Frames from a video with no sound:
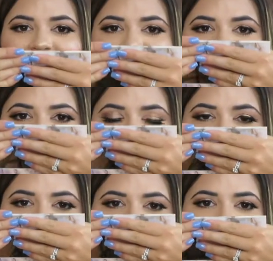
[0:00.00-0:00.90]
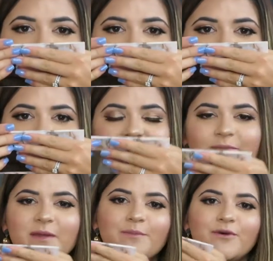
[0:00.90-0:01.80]
This is what they look like. A lot
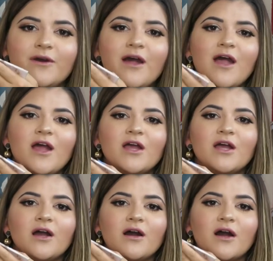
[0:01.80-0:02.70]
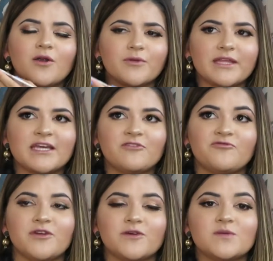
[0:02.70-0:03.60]
of people are really
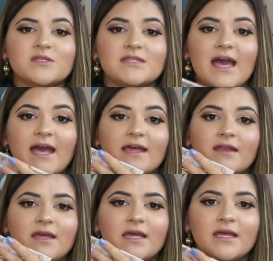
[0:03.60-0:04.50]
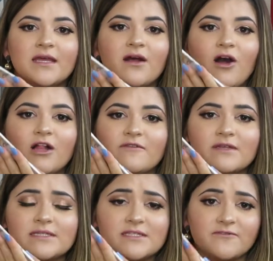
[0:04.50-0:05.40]
confused that all of
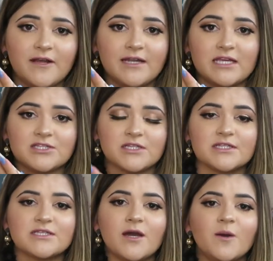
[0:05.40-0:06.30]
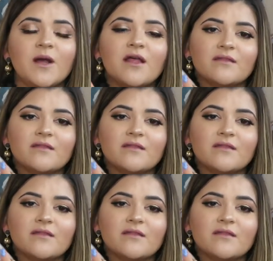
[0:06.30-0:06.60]
this is a foundation. So